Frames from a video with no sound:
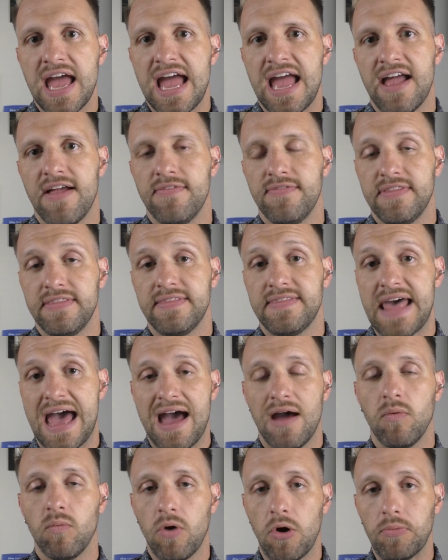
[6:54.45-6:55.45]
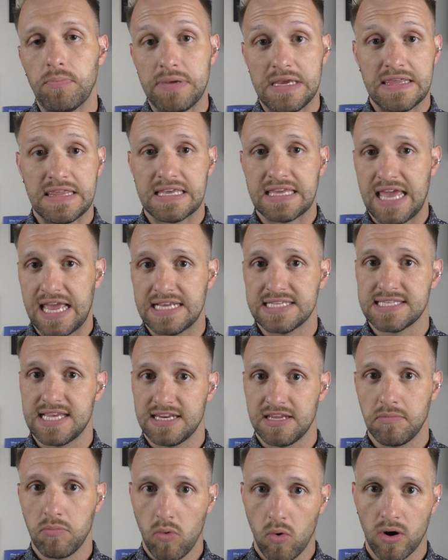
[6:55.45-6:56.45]
and that won't be the case
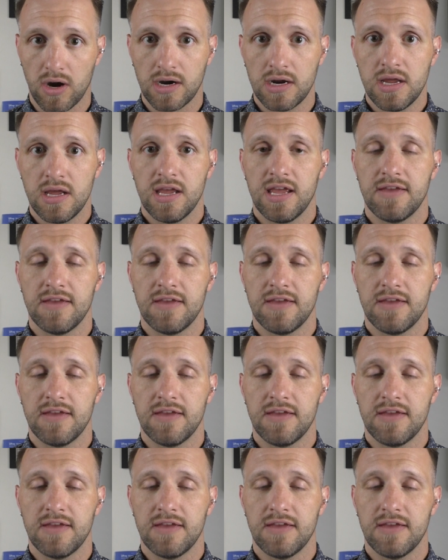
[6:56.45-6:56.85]
anymore.